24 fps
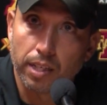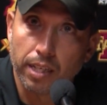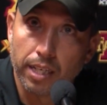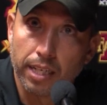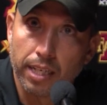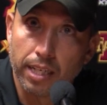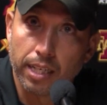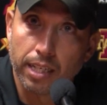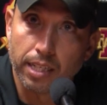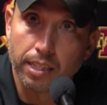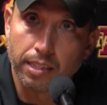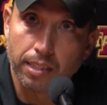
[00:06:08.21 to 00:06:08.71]

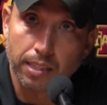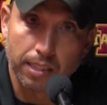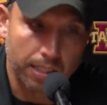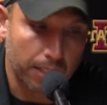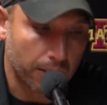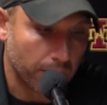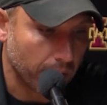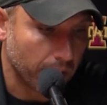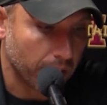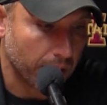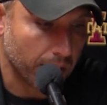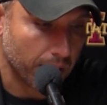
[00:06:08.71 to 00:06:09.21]
And, you
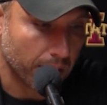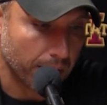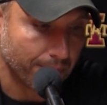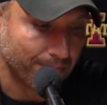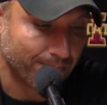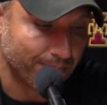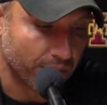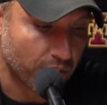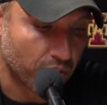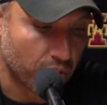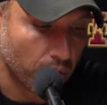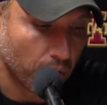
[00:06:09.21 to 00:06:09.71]
know,
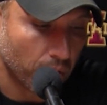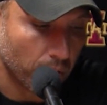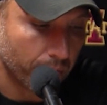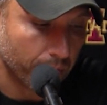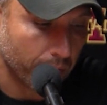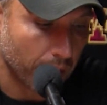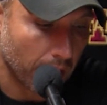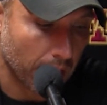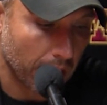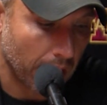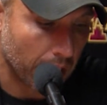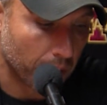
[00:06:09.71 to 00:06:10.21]
so
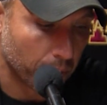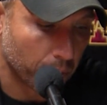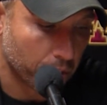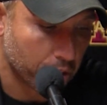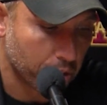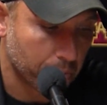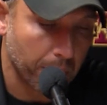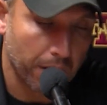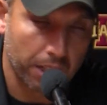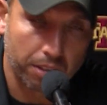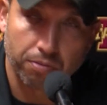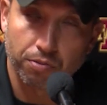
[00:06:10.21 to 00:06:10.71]
a lot of
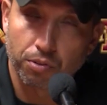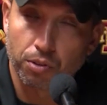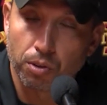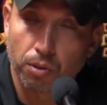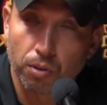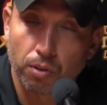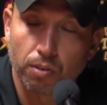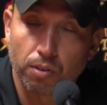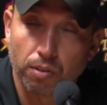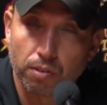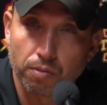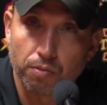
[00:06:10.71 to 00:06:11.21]
respect
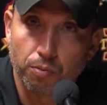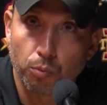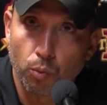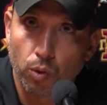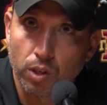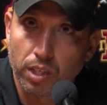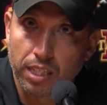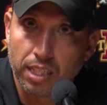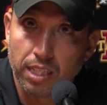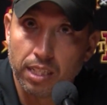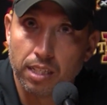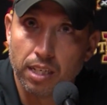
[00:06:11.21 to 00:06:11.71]
for
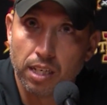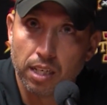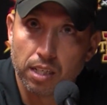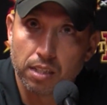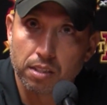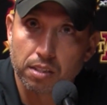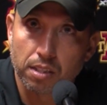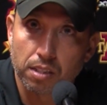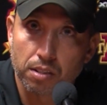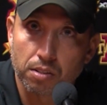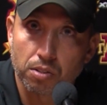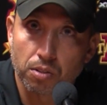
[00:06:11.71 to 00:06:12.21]
what he
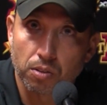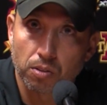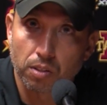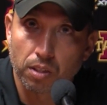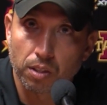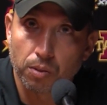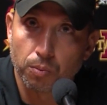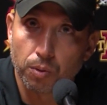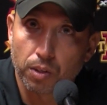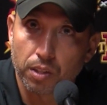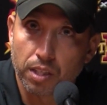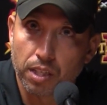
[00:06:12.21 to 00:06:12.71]
does and
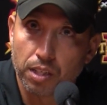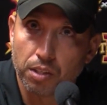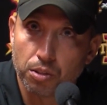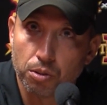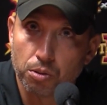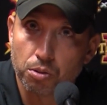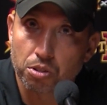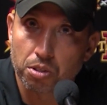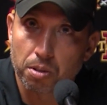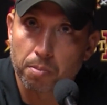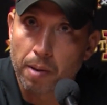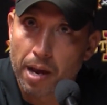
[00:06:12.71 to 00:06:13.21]
certainly what they do
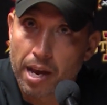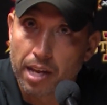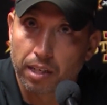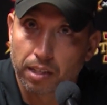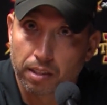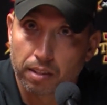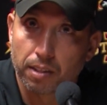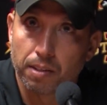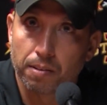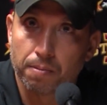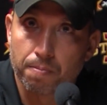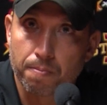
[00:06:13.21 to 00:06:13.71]

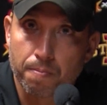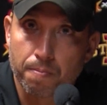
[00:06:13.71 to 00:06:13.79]
schematically.